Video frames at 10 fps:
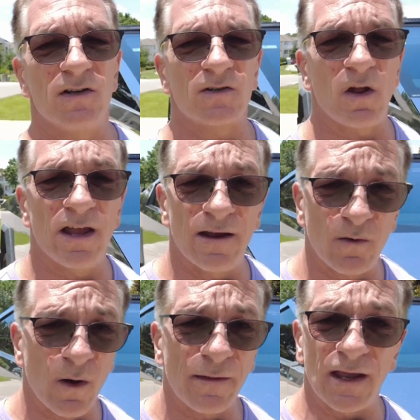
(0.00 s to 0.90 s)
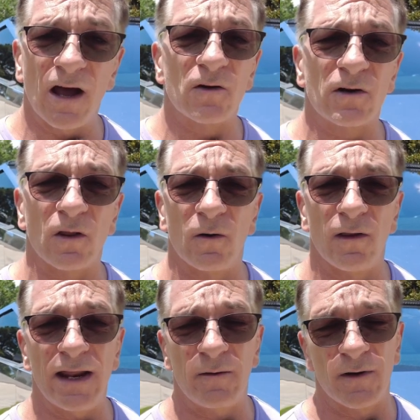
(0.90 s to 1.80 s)
install it if you want the underglow
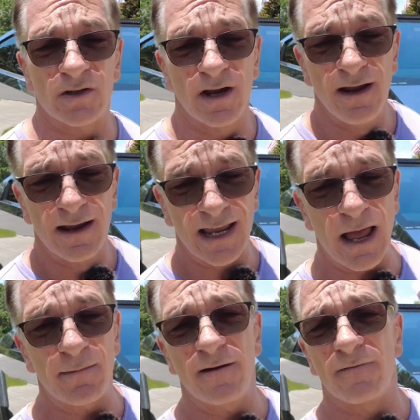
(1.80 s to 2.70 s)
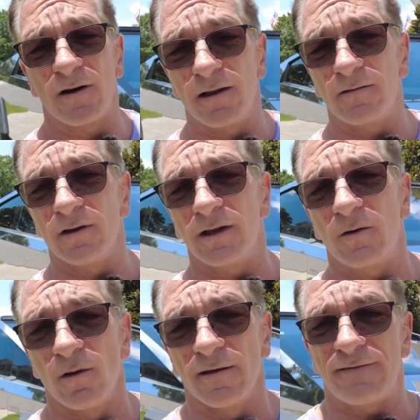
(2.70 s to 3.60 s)
lighting, which can be a really, really
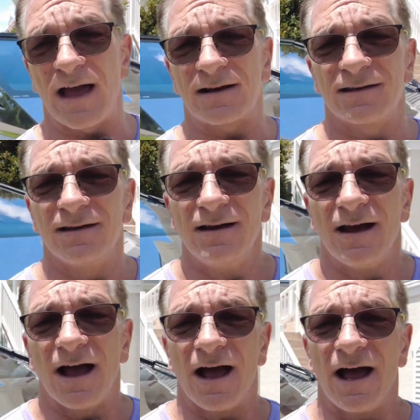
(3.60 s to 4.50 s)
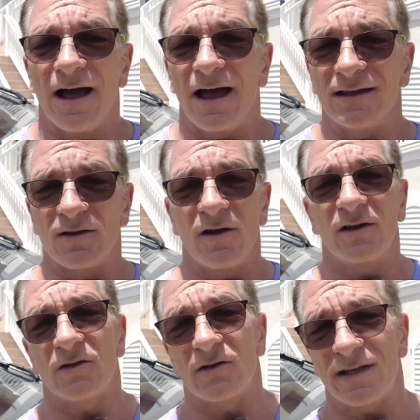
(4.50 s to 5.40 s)
cool effect as long
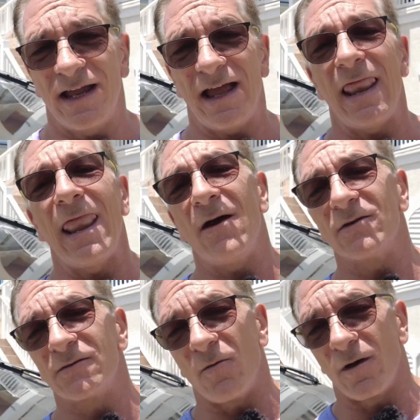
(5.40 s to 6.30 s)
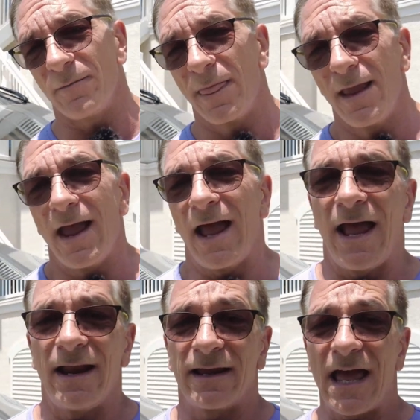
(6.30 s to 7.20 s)
as your state allows for it.
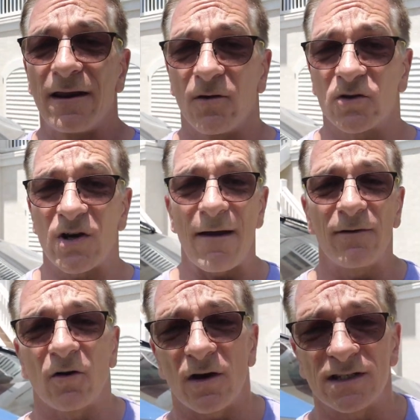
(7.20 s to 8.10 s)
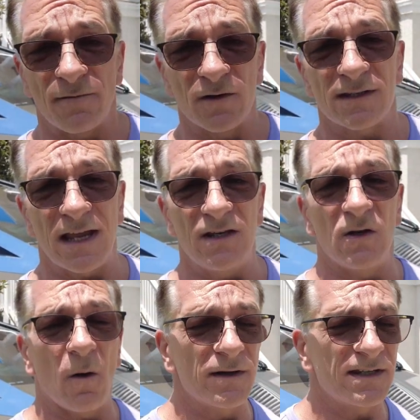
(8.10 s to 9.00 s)
And again, if you're traveling across different states,
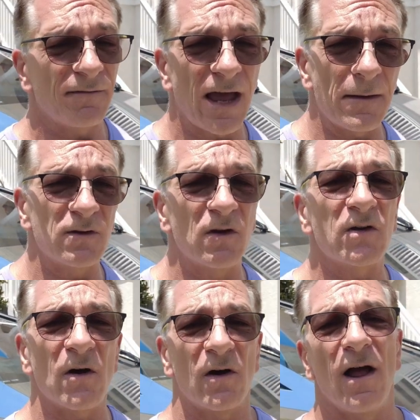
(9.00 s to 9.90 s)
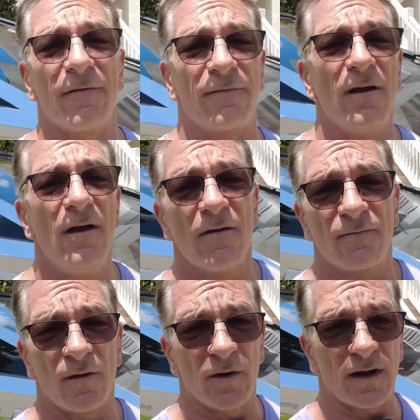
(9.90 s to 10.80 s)
you always have the option to turn it off
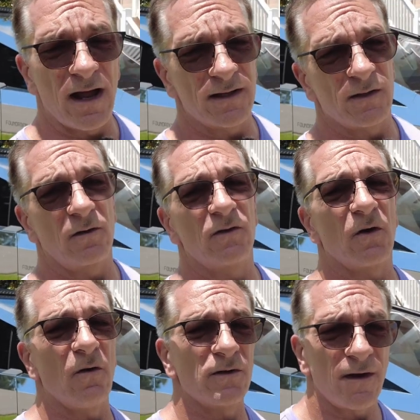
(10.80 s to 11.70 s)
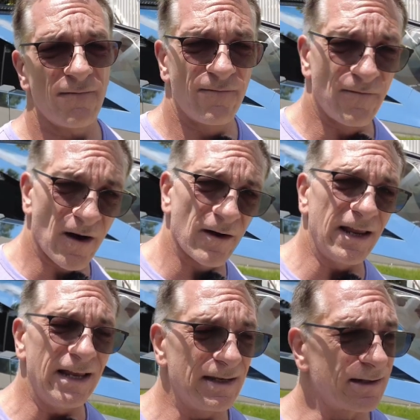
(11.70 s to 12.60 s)
from your console controls very
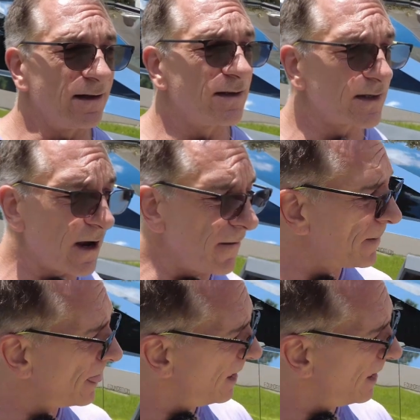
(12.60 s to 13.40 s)
easily. So